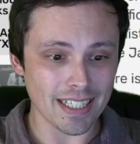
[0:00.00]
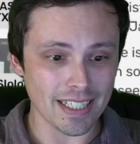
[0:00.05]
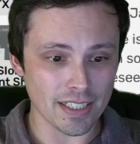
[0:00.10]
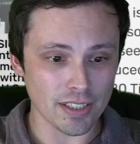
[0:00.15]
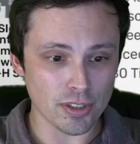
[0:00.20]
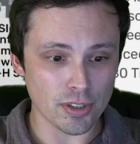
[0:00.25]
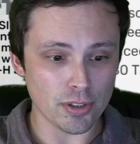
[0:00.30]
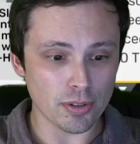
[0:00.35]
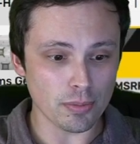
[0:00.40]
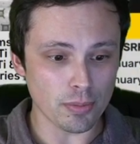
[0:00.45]

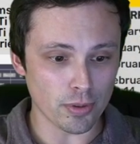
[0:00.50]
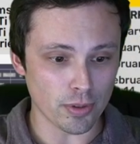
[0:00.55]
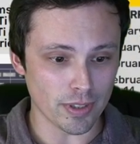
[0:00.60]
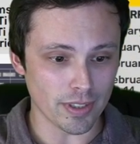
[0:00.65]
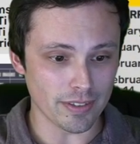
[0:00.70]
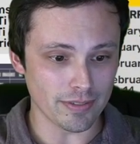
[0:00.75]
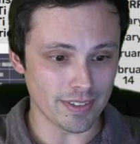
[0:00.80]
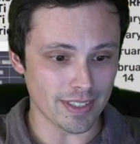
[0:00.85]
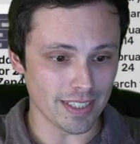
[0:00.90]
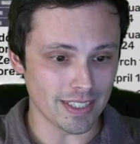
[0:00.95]
into
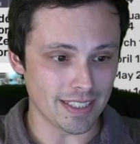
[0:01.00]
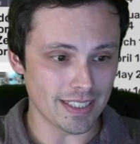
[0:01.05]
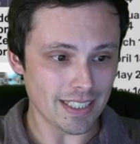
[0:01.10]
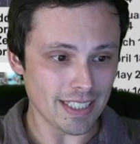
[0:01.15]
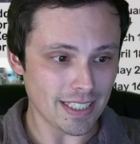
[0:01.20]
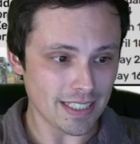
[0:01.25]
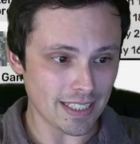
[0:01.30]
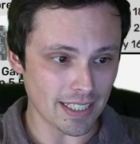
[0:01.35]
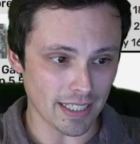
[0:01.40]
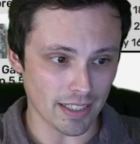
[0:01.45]
more of the
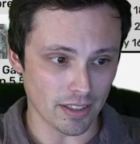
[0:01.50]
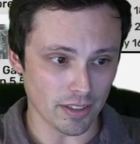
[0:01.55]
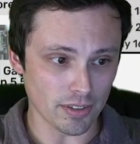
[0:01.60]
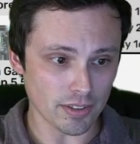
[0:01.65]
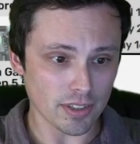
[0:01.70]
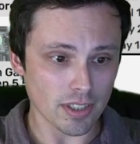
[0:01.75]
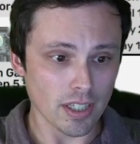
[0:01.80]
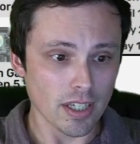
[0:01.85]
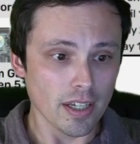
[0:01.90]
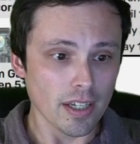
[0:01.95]

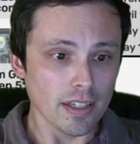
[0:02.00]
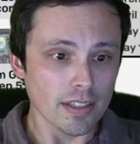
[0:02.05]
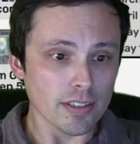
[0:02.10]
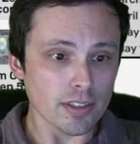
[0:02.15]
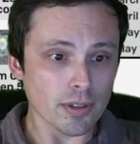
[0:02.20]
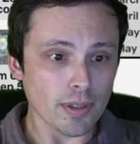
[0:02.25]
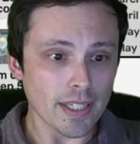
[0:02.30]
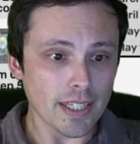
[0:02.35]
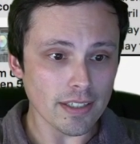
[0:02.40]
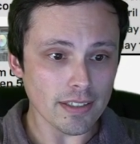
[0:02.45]
details.
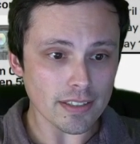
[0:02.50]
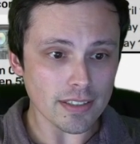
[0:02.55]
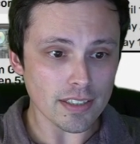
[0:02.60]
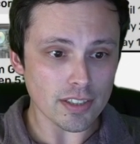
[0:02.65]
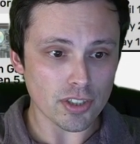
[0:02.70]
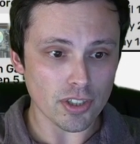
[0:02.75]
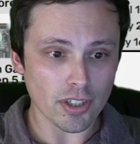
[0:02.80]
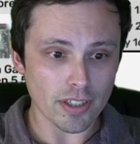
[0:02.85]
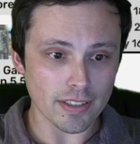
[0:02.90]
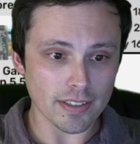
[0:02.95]
So here's
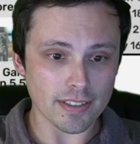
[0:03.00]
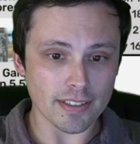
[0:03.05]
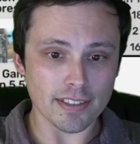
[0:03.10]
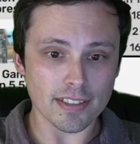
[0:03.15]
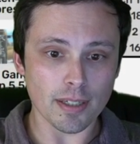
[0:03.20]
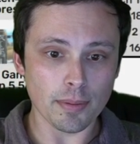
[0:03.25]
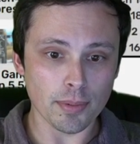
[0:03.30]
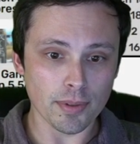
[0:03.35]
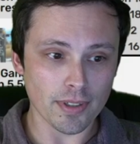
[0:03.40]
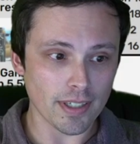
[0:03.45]
the chart
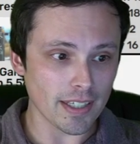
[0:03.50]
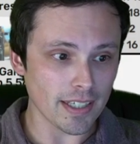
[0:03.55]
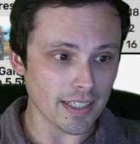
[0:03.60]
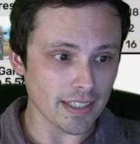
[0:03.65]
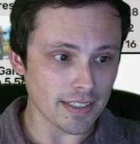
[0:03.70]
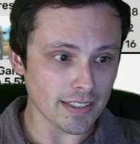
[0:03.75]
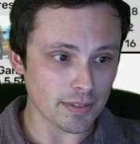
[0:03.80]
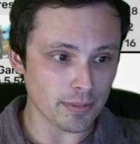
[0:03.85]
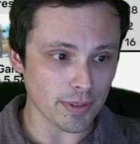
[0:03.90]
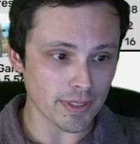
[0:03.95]

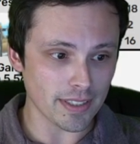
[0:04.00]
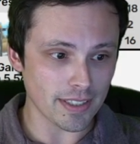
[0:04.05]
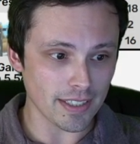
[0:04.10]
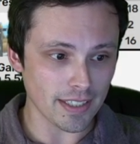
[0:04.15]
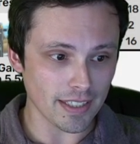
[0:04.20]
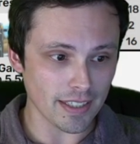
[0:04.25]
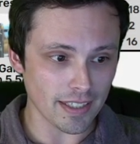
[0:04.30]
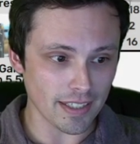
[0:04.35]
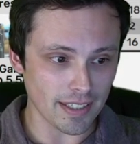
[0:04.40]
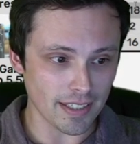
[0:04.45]
summarized with
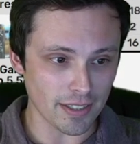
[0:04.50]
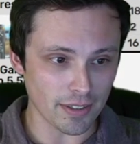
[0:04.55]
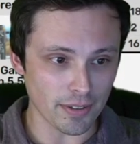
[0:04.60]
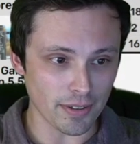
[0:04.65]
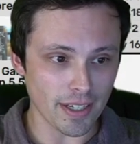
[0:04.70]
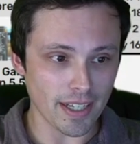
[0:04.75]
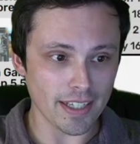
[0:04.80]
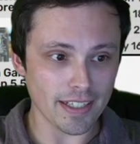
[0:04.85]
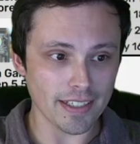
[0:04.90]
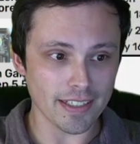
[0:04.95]
the uh, you know
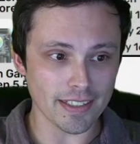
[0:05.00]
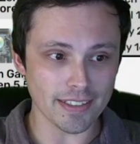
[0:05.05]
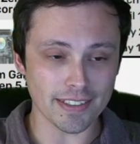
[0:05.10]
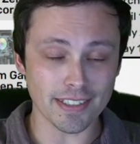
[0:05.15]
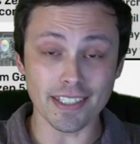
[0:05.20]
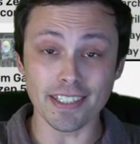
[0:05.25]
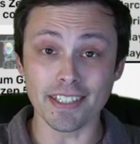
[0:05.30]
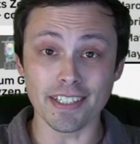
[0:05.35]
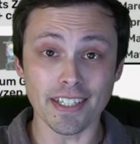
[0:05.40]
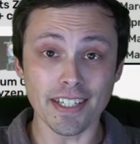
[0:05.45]

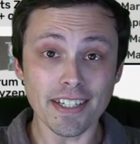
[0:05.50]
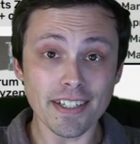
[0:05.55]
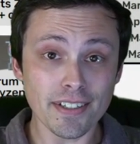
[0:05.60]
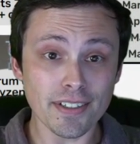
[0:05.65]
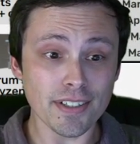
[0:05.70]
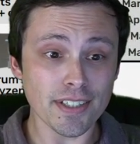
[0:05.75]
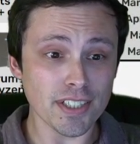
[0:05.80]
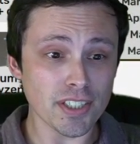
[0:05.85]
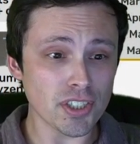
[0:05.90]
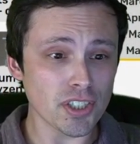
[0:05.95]
headings in
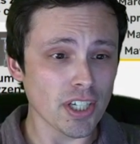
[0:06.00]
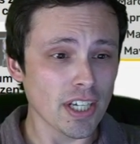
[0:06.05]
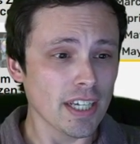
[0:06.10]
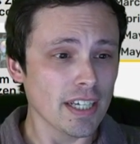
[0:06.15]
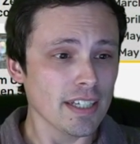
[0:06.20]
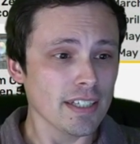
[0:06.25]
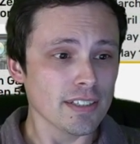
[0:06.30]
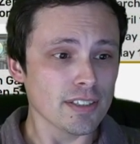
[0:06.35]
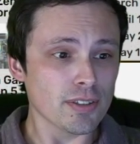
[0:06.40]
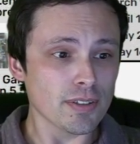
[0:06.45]
English.
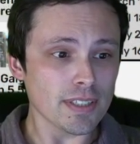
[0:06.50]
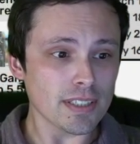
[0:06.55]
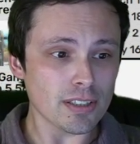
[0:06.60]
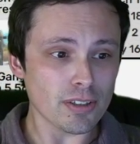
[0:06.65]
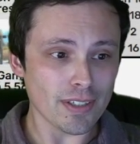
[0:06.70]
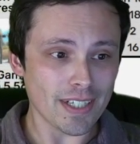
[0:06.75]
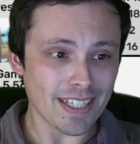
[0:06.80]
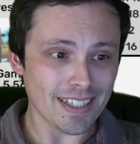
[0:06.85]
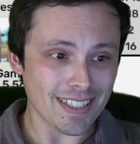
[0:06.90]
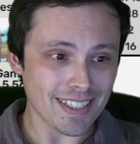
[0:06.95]
So this is
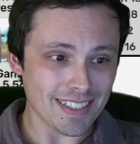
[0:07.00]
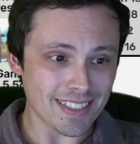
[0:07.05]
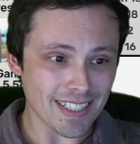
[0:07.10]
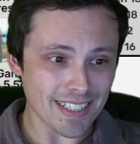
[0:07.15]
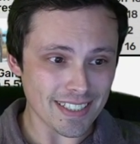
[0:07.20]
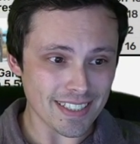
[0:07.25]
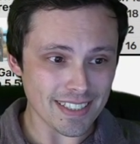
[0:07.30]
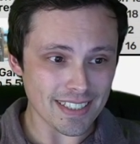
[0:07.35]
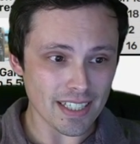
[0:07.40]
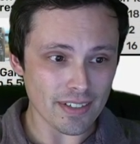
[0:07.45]
looking at the
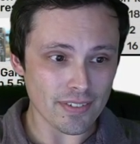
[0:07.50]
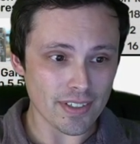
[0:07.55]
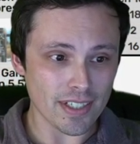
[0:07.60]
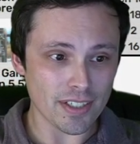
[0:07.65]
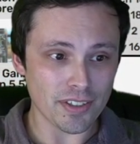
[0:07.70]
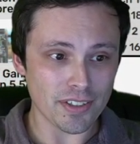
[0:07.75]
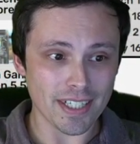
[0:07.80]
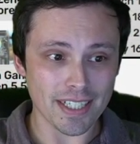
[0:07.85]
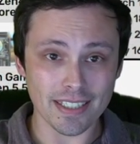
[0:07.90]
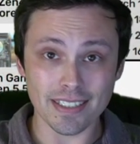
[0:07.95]

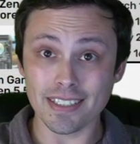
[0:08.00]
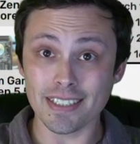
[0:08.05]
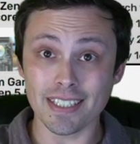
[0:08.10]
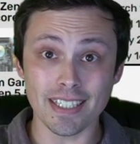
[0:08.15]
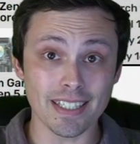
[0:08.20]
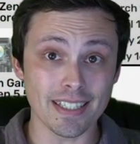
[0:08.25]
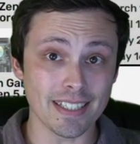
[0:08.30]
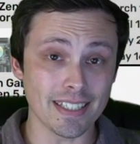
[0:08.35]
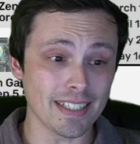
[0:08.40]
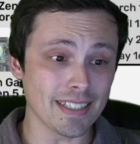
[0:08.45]
6700
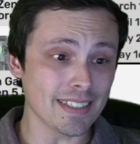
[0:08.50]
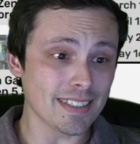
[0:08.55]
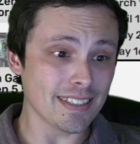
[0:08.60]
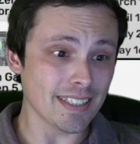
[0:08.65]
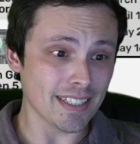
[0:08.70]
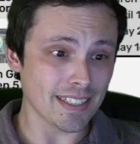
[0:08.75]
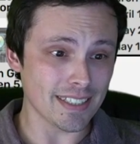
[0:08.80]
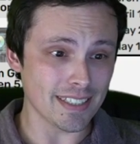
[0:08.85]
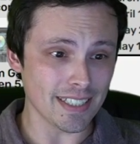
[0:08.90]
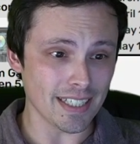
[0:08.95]
XT, the
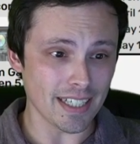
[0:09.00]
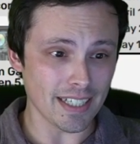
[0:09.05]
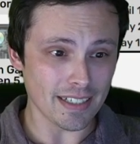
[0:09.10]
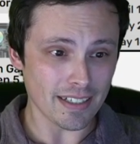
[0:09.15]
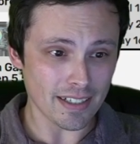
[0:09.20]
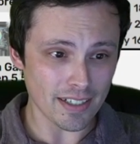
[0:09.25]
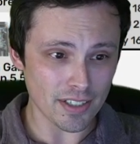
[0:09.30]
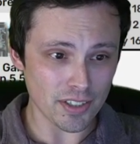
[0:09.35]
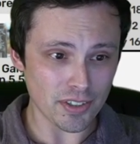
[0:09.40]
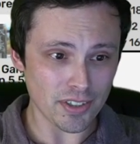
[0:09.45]

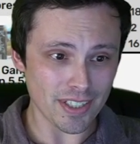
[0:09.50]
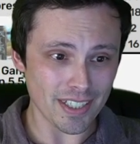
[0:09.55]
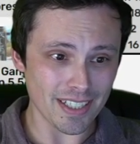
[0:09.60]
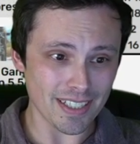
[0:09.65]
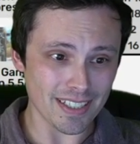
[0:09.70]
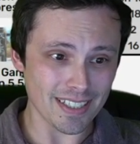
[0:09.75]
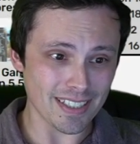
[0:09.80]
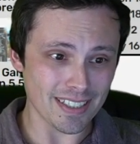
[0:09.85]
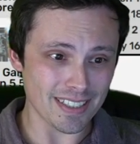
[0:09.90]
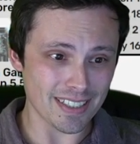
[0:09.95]

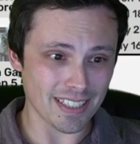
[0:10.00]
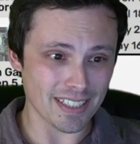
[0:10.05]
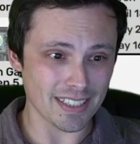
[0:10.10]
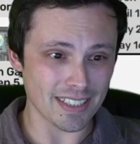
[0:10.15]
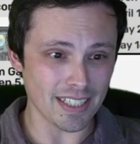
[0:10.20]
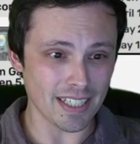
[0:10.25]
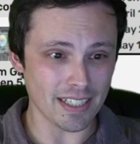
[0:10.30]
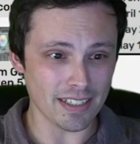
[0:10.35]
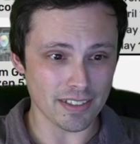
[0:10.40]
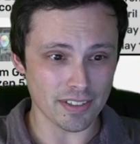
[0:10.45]
6800, the
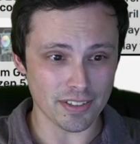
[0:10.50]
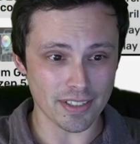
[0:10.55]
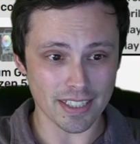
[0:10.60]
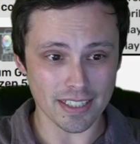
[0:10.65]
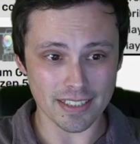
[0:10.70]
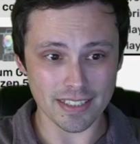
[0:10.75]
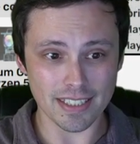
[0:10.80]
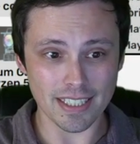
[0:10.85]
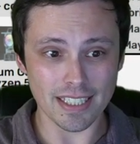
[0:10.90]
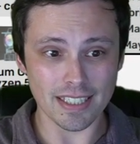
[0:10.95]
6800
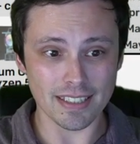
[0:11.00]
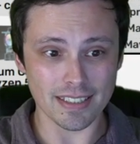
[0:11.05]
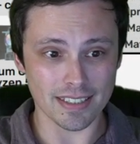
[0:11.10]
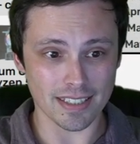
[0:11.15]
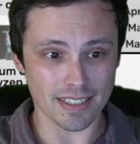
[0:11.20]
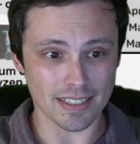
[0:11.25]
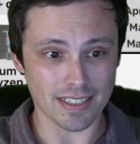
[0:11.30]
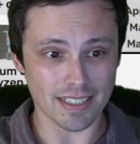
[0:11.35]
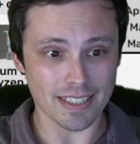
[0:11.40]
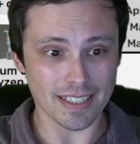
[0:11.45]
XT, the
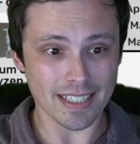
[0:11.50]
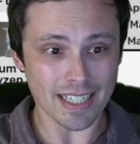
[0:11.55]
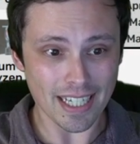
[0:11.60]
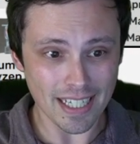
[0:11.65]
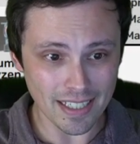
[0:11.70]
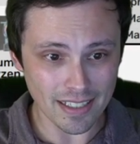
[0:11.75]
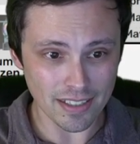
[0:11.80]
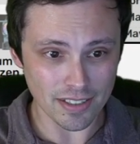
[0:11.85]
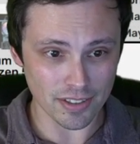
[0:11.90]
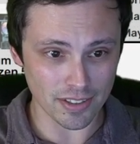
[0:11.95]

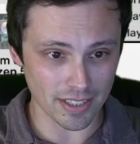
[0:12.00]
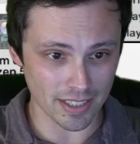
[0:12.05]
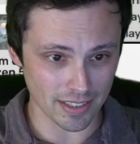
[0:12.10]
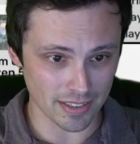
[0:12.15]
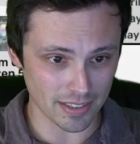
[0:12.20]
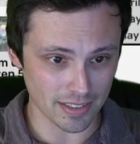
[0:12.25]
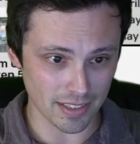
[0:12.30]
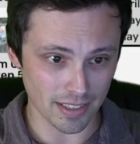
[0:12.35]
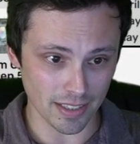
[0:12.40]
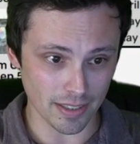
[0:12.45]
6900
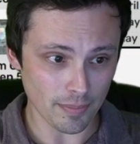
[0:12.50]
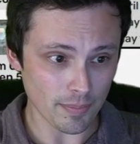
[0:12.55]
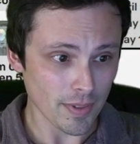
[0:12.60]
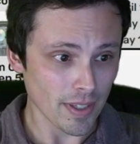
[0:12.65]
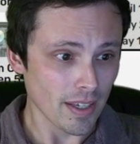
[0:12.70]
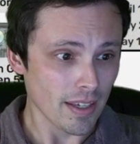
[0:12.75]
XT,